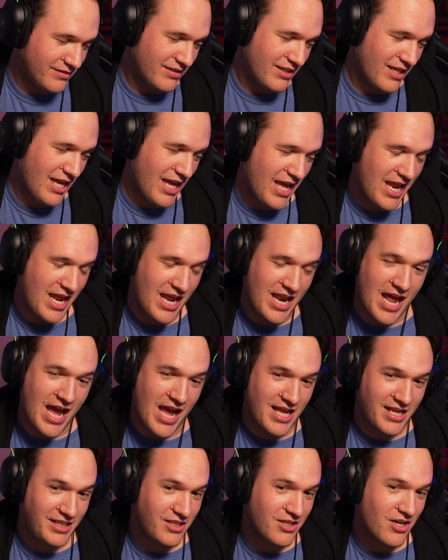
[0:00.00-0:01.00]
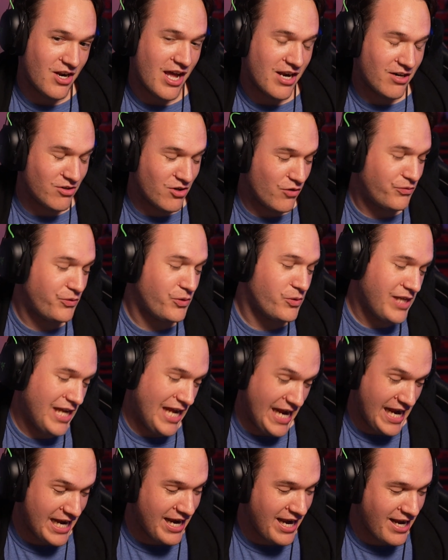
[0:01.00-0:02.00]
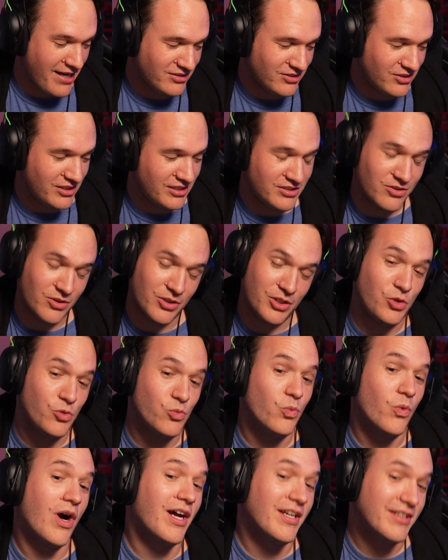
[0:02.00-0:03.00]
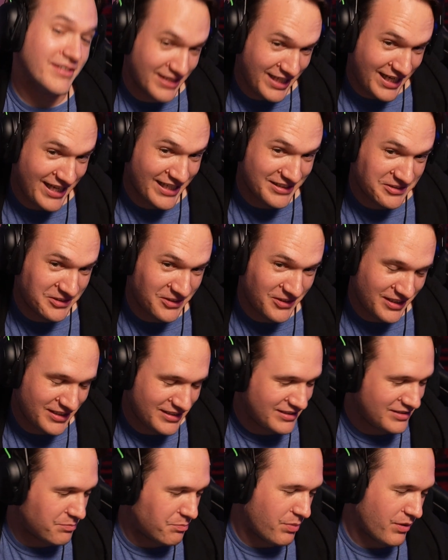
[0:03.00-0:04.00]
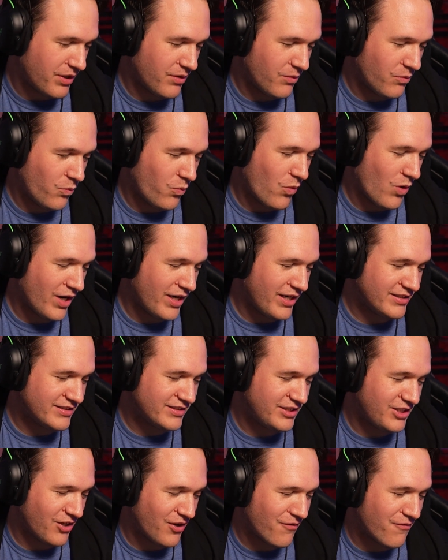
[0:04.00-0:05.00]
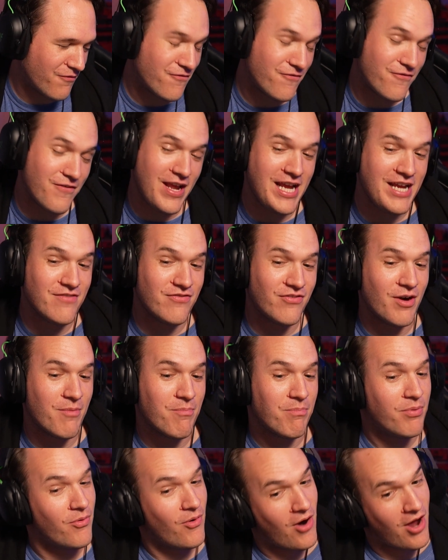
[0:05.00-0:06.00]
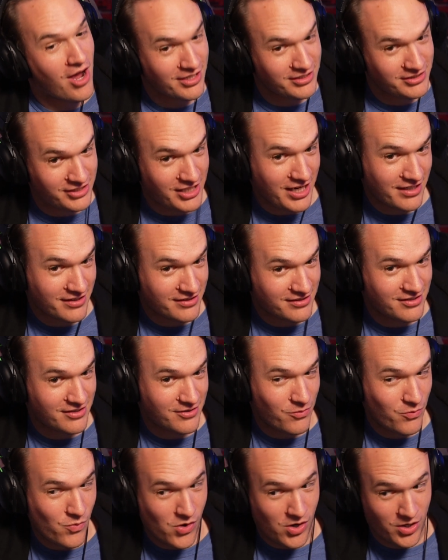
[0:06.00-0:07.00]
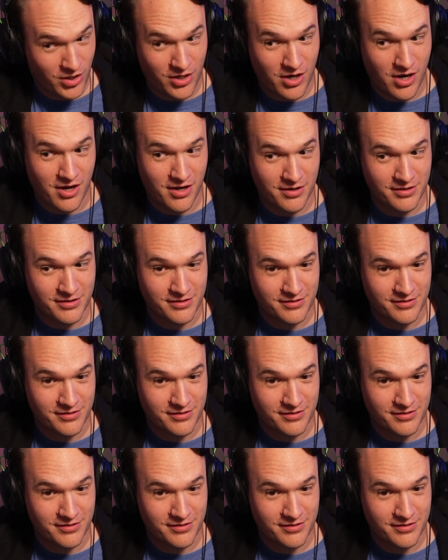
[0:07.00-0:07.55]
And I don't know if you can answer this or you want to answer this, but what is your favorite project to work on?